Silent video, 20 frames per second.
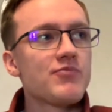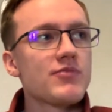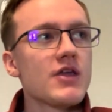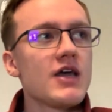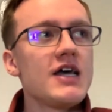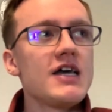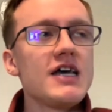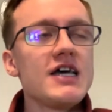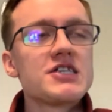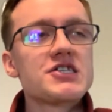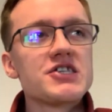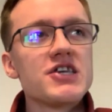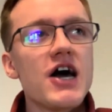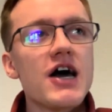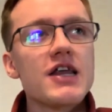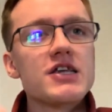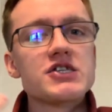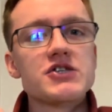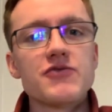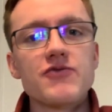it's
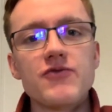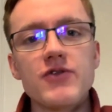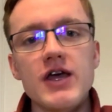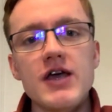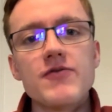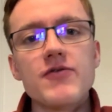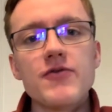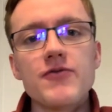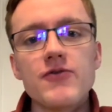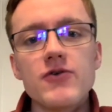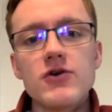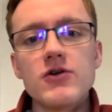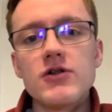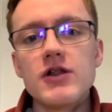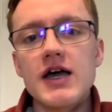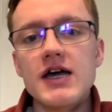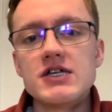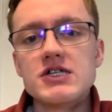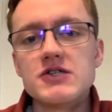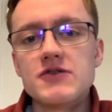not as
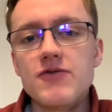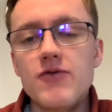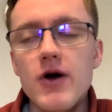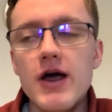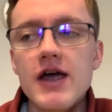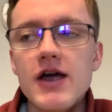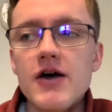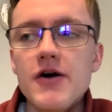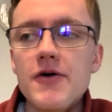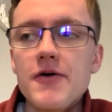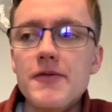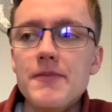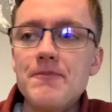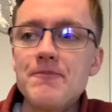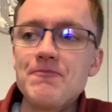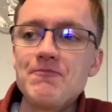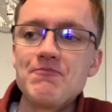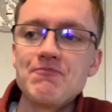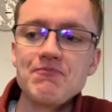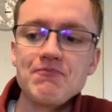flavorful as Fuego,
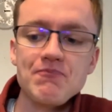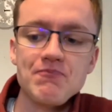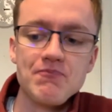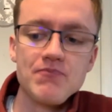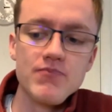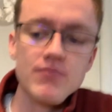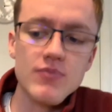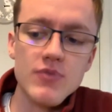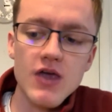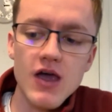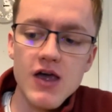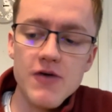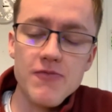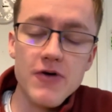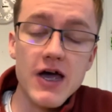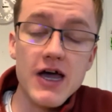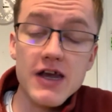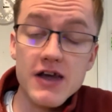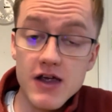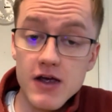if
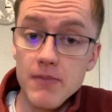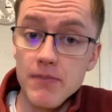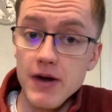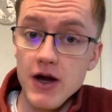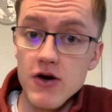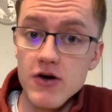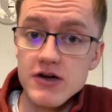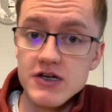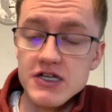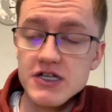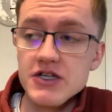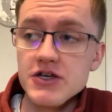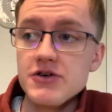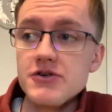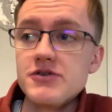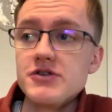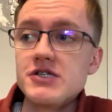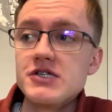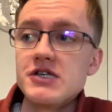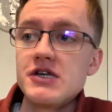I had to compare it to
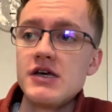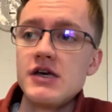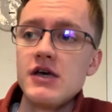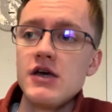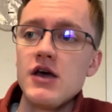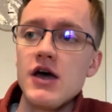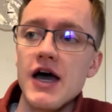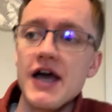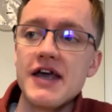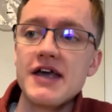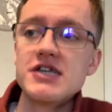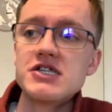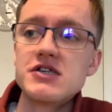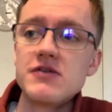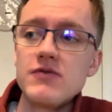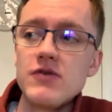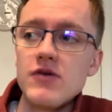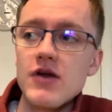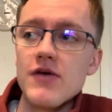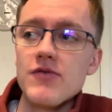those. I guess
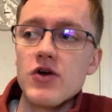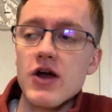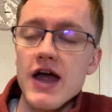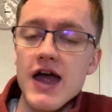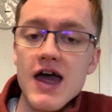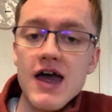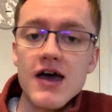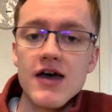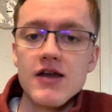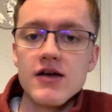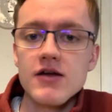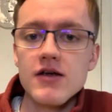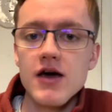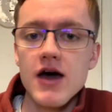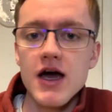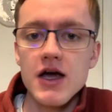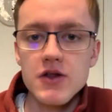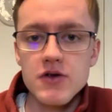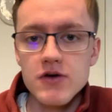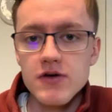if you've never had
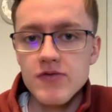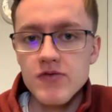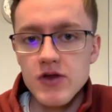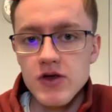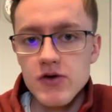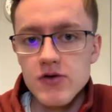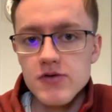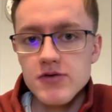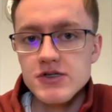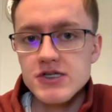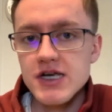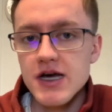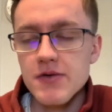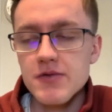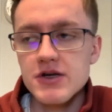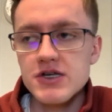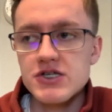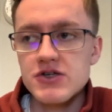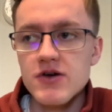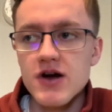either of those, I
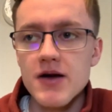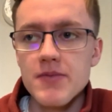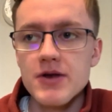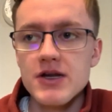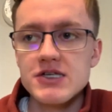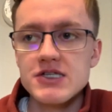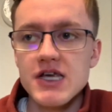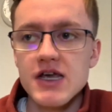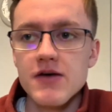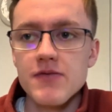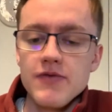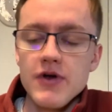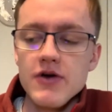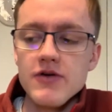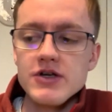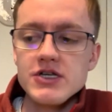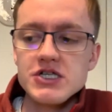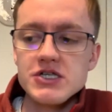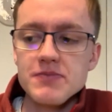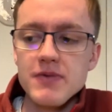would describe it as like a
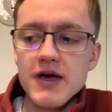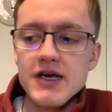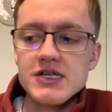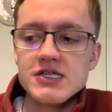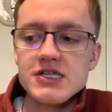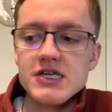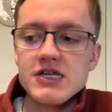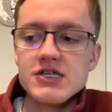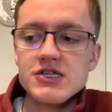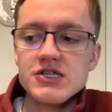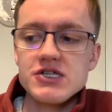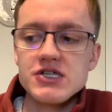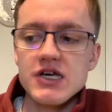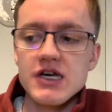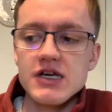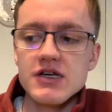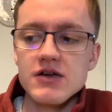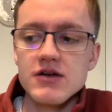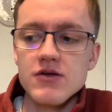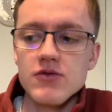very spicy, just
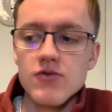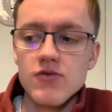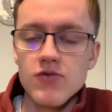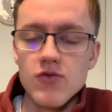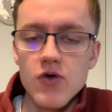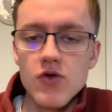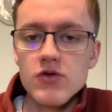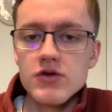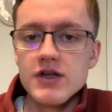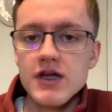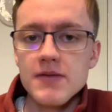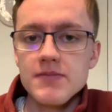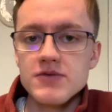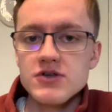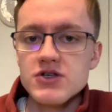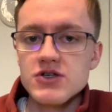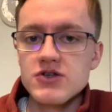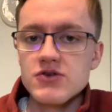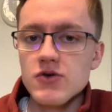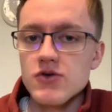like rolled up
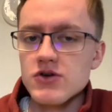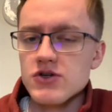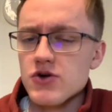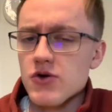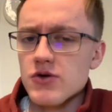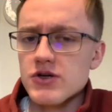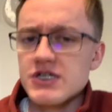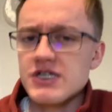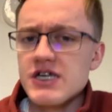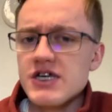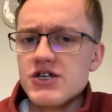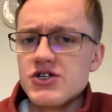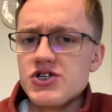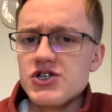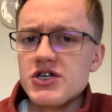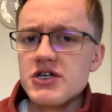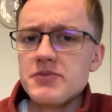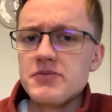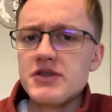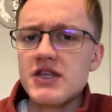tortilla
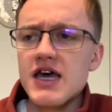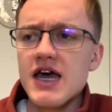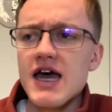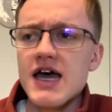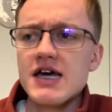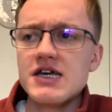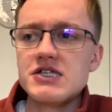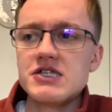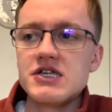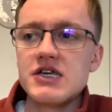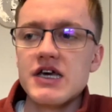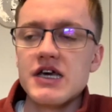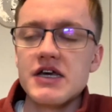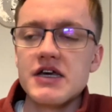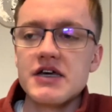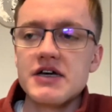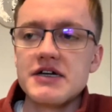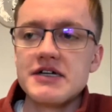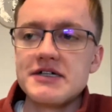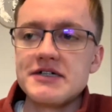chip that has
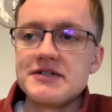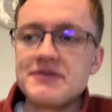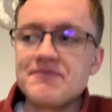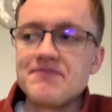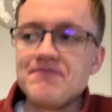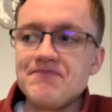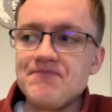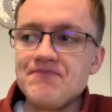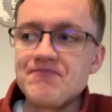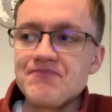like a